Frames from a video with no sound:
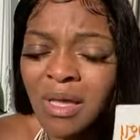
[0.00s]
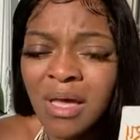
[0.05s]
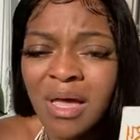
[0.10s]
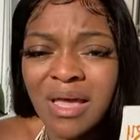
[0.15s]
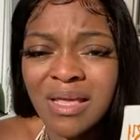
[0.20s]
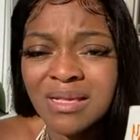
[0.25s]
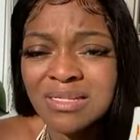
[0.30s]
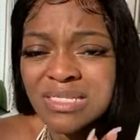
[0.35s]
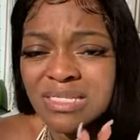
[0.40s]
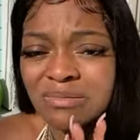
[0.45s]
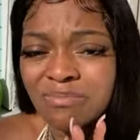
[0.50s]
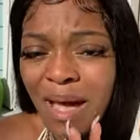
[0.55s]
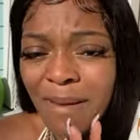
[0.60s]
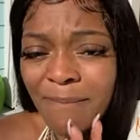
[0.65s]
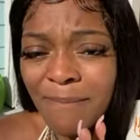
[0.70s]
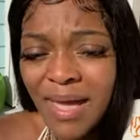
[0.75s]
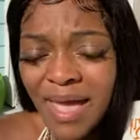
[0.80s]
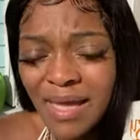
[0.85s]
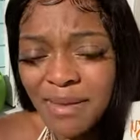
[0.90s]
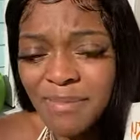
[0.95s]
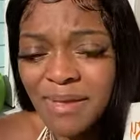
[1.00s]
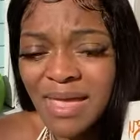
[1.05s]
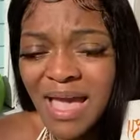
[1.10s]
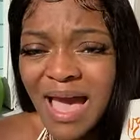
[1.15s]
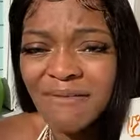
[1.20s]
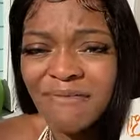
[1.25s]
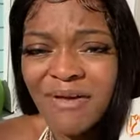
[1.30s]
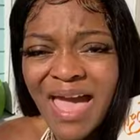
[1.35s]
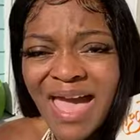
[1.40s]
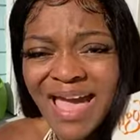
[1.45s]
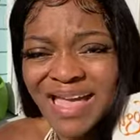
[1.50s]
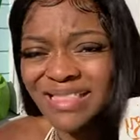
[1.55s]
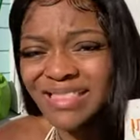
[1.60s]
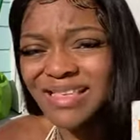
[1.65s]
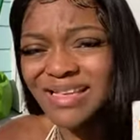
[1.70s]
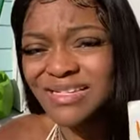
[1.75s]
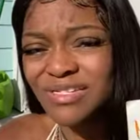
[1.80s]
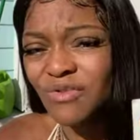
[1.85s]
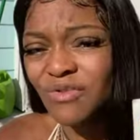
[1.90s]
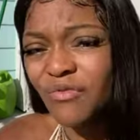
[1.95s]
This is my baby. I've had
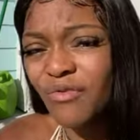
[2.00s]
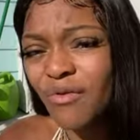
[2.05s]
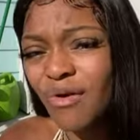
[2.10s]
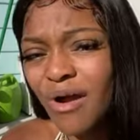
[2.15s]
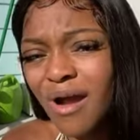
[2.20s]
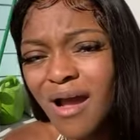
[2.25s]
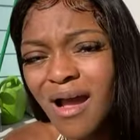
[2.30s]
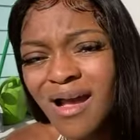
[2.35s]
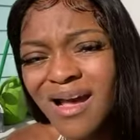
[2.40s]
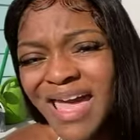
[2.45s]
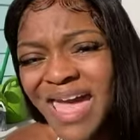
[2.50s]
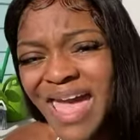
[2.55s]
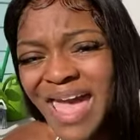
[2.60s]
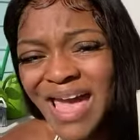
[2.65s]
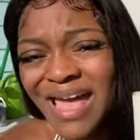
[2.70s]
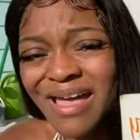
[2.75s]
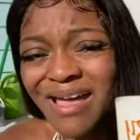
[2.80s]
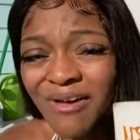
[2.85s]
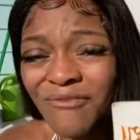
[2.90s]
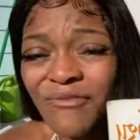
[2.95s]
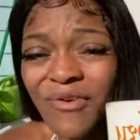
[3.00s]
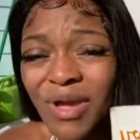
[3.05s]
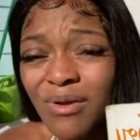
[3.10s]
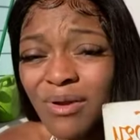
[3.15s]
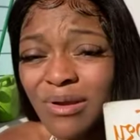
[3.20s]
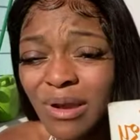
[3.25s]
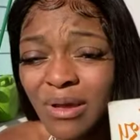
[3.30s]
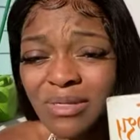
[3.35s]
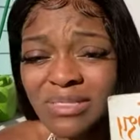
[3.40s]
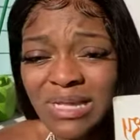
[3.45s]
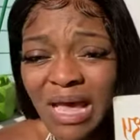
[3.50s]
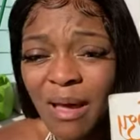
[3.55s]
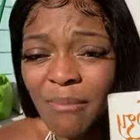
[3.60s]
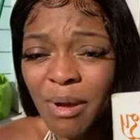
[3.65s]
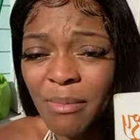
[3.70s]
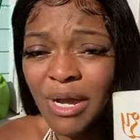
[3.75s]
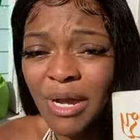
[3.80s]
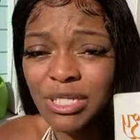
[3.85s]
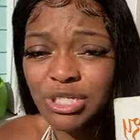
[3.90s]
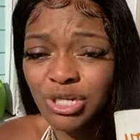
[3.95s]
this for a very long time
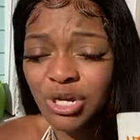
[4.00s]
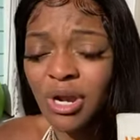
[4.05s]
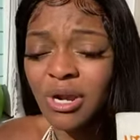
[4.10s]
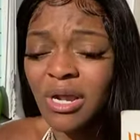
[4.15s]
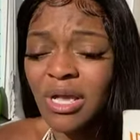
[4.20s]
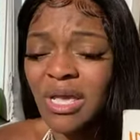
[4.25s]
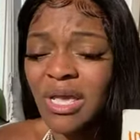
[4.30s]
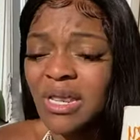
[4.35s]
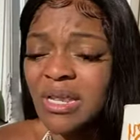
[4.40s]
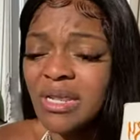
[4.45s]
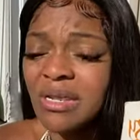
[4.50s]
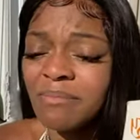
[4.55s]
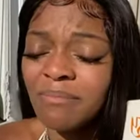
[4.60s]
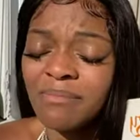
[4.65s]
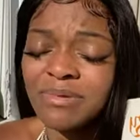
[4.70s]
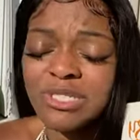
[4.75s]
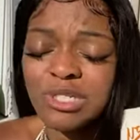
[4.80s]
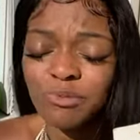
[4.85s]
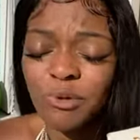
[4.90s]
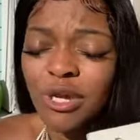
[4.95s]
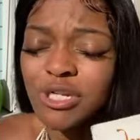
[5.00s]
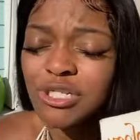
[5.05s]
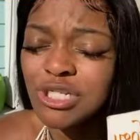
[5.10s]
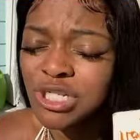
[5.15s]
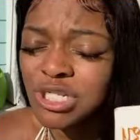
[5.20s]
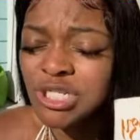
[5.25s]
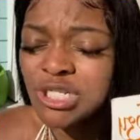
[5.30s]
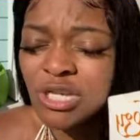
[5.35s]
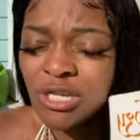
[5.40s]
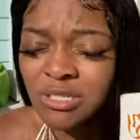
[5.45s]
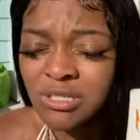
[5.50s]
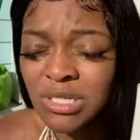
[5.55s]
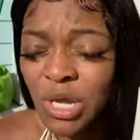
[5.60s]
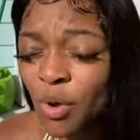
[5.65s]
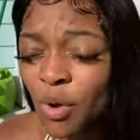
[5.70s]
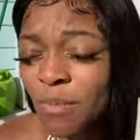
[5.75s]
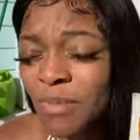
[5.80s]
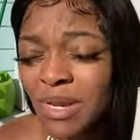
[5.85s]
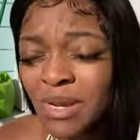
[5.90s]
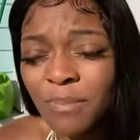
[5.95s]
on my journey, and Spirit just
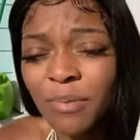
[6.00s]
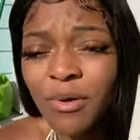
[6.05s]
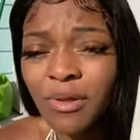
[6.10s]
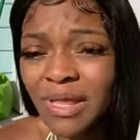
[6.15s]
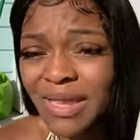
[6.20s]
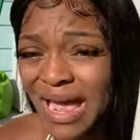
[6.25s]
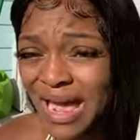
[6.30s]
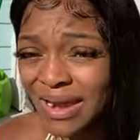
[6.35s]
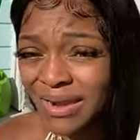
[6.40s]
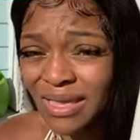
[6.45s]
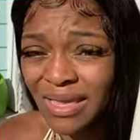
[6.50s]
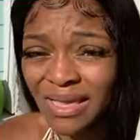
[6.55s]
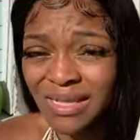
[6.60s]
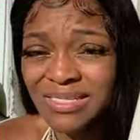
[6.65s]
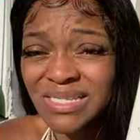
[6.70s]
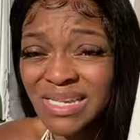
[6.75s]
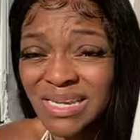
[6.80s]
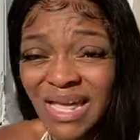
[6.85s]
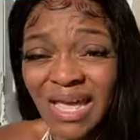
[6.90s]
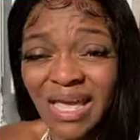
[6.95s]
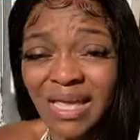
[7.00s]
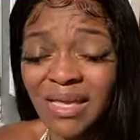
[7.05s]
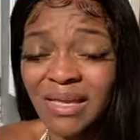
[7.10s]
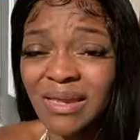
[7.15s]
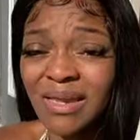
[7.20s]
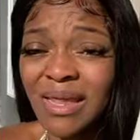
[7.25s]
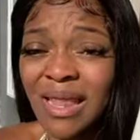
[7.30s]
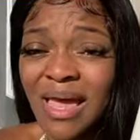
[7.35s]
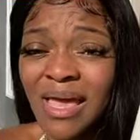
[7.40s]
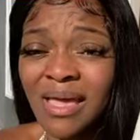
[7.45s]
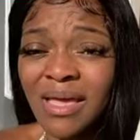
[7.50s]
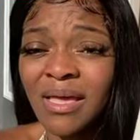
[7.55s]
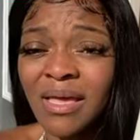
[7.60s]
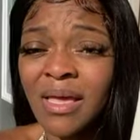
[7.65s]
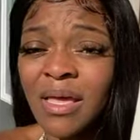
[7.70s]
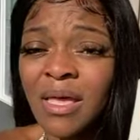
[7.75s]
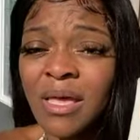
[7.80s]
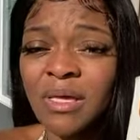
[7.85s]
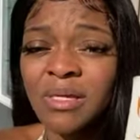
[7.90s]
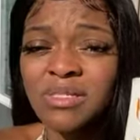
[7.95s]
told me to pull it out again today. Like,
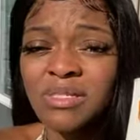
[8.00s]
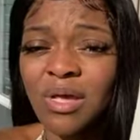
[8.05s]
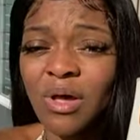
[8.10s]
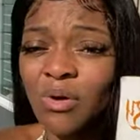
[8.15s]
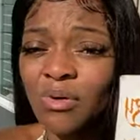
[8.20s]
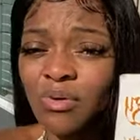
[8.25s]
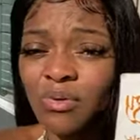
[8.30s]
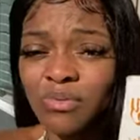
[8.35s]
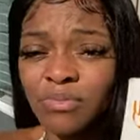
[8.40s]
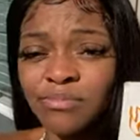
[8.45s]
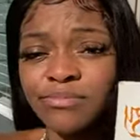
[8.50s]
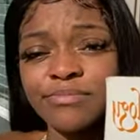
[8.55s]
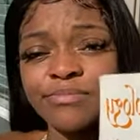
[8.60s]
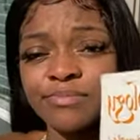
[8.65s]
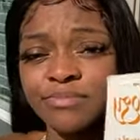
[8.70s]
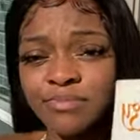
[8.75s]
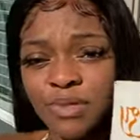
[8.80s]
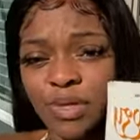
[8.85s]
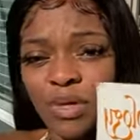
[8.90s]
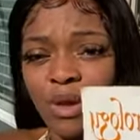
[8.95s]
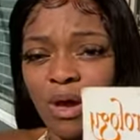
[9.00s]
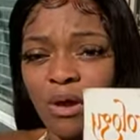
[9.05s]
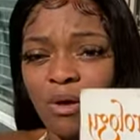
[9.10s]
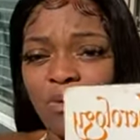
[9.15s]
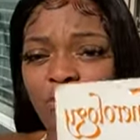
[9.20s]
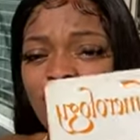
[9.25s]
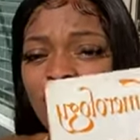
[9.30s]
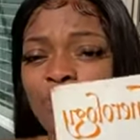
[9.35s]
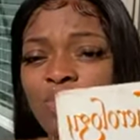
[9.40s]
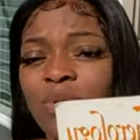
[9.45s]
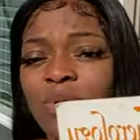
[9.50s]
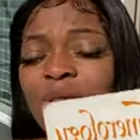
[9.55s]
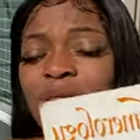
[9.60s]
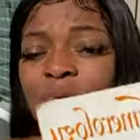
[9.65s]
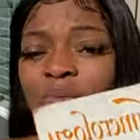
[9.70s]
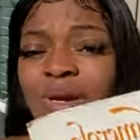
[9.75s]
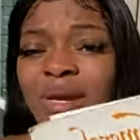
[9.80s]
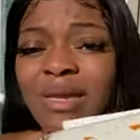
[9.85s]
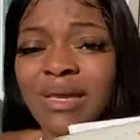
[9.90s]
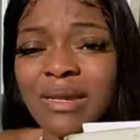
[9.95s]
so, you know, if you really
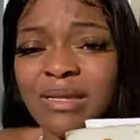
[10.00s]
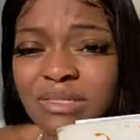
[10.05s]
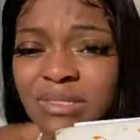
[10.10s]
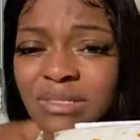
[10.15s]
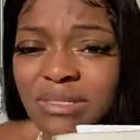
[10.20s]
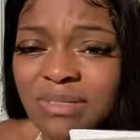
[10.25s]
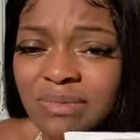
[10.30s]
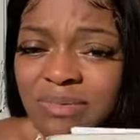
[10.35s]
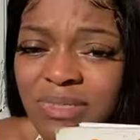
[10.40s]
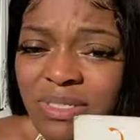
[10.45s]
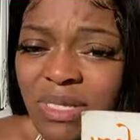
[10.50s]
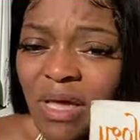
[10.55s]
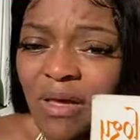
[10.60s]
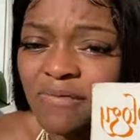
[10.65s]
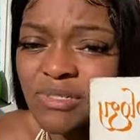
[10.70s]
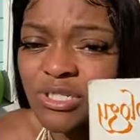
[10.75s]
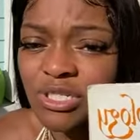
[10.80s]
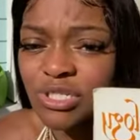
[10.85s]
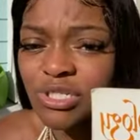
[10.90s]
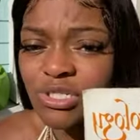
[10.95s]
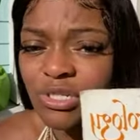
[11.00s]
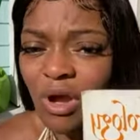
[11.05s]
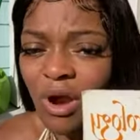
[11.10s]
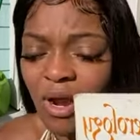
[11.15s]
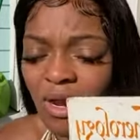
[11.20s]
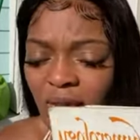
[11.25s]
want to get into some stuff, just start